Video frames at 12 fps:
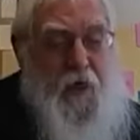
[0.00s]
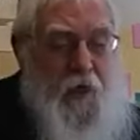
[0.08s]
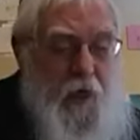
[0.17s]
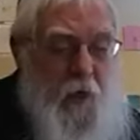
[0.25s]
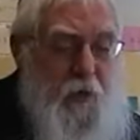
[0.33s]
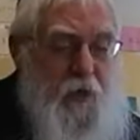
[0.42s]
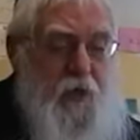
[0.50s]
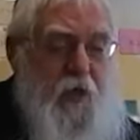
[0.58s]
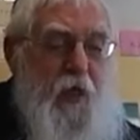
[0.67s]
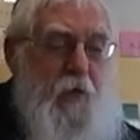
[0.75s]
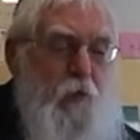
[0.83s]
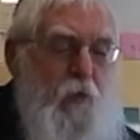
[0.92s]
And here we
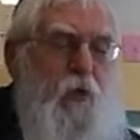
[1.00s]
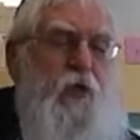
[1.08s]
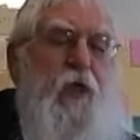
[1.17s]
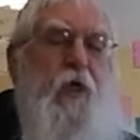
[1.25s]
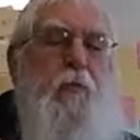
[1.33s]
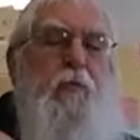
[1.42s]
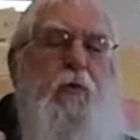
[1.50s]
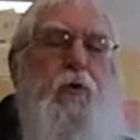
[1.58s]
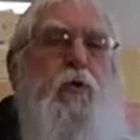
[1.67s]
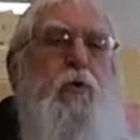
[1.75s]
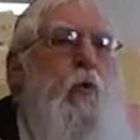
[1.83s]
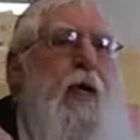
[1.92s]
say Amun that a
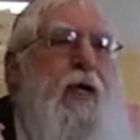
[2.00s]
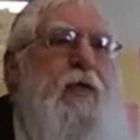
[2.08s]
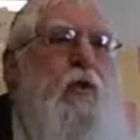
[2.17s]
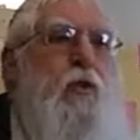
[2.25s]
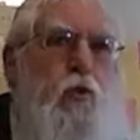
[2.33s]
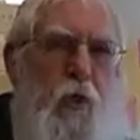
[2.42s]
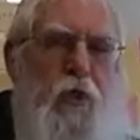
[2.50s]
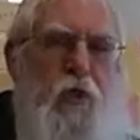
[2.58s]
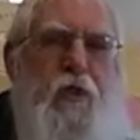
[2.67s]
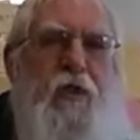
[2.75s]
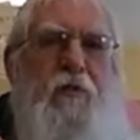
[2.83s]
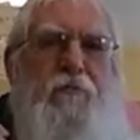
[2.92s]
person who has
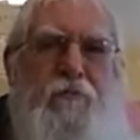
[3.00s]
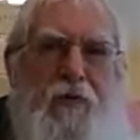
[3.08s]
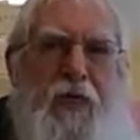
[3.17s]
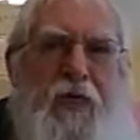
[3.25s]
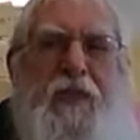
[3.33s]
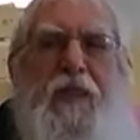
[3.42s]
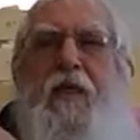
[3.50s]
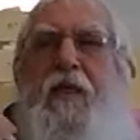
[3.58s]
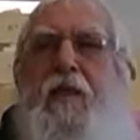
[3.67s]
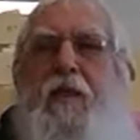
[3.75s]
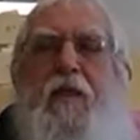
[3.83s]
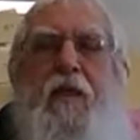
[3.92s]
trust and faith
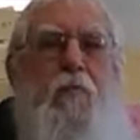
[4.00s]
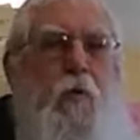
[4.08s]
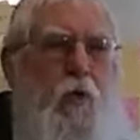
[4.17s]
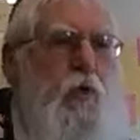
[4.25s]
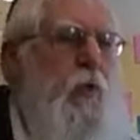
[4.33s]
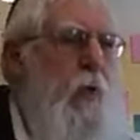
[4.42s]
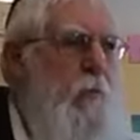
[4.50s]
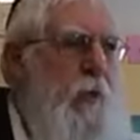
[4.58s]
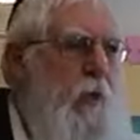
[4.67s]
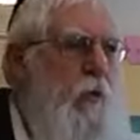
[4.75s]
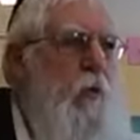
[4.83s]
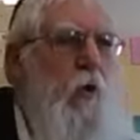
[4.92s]
in Moshe
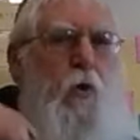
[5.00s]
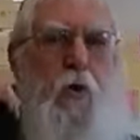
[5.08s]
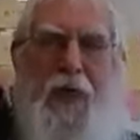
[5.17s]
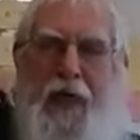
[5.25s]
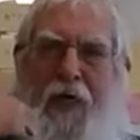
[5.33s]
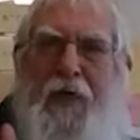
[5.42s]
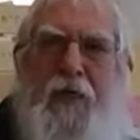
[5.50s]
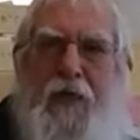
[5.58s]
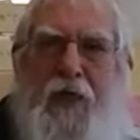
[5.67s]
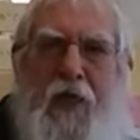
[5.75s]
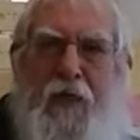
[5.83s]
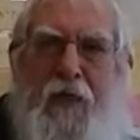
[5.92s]
Rabbeinu or in any
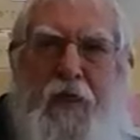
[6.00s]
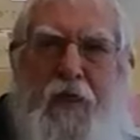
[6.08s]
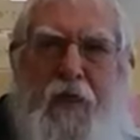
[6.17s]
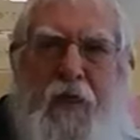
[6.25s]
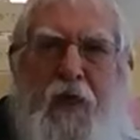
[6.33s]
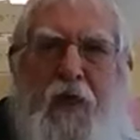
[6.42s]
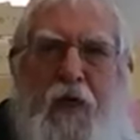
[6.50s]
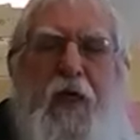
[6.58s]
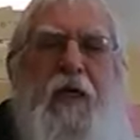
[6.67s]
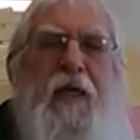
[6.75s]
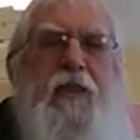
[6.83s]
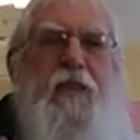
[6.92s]
tzaddik,
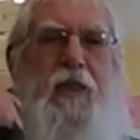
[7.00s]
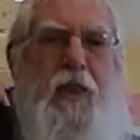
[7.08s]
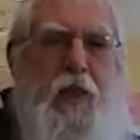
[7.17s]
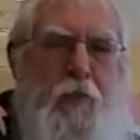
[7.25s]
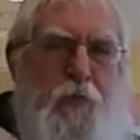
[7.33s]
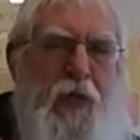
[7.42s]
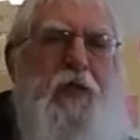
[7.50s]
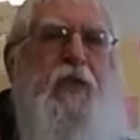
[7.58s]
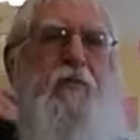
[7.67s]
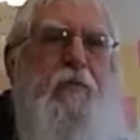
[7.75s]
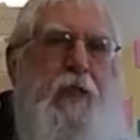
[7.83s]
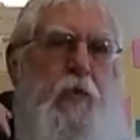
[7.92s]
it's an
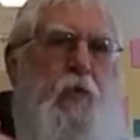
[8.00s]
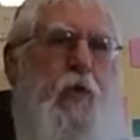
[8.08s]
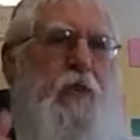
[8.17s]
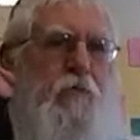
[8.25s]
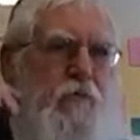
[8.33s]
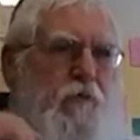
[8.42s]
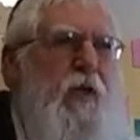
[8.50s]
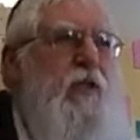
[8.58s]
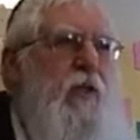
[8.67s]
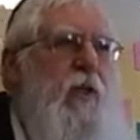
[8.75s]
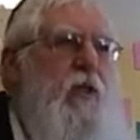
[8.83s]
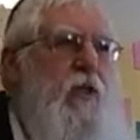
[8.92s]
expression of my trust and
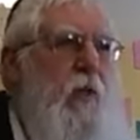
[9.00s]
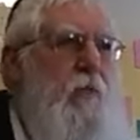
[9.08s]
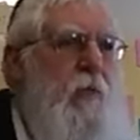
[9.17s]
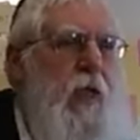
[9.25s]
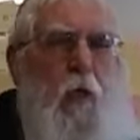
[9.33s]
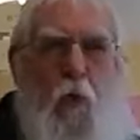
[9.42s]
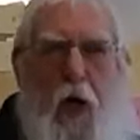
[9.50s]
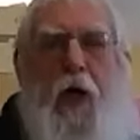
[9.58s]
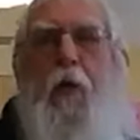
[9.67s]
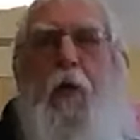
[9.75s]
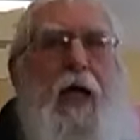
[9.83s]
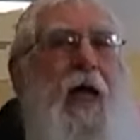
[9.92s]
faith in Hashem. Like, why
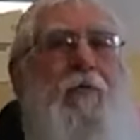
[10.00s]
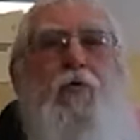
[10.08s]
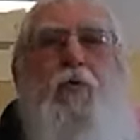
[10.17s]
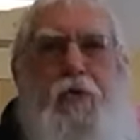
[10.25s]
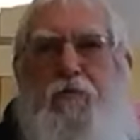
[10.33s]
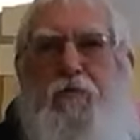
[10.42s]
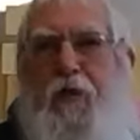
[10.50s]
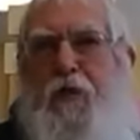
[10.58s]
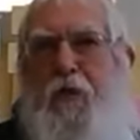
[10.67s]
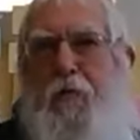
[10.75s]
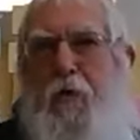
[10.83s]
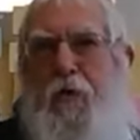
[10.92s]
do I have trust and faith
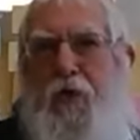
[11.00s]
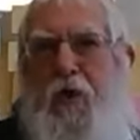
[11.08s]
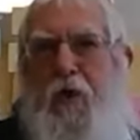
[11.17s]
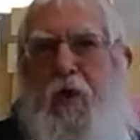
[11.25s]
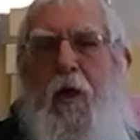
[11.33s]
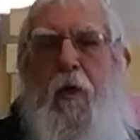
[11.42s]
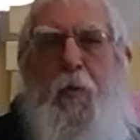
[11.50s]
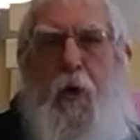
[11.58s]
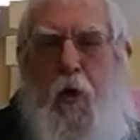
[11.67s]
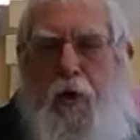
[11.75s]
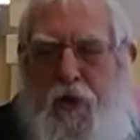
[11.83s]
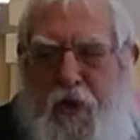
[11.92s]
in Moshe?
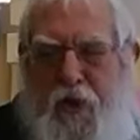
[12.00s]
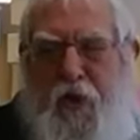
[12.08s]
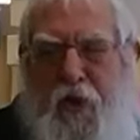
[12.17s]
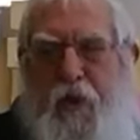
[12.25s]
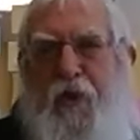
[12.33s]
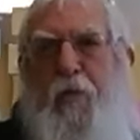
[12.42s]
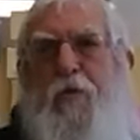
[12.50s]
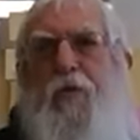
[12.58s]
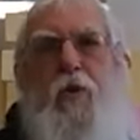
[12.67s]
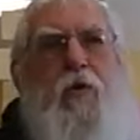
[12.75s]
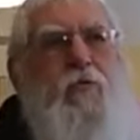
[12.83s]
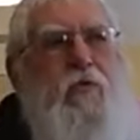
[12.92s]
Because he's Hashem's
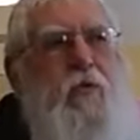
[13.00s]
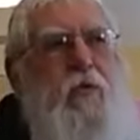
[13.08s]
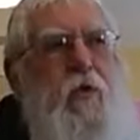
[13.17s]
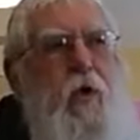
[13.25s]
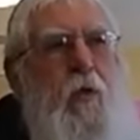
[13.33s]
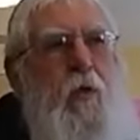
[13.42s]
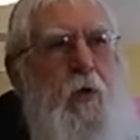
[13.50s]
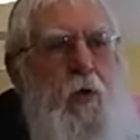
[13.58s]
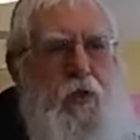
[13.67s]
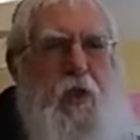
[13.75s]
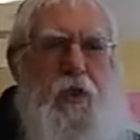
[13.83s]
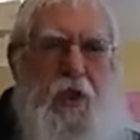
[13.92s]
servant,
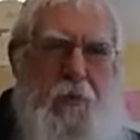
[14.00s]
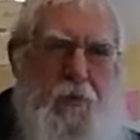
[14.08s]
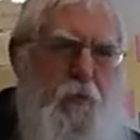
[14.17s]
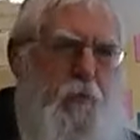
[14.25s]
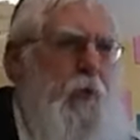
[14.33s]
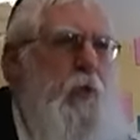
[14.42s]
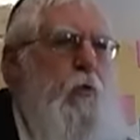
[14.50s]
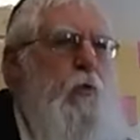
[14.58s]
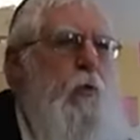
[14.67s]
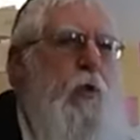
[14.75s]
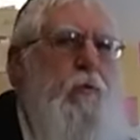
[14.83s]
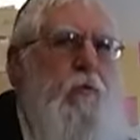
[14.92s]
because Hashem speaks
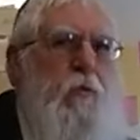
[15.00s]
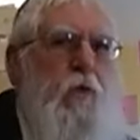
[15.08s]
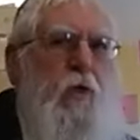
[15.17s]
through him.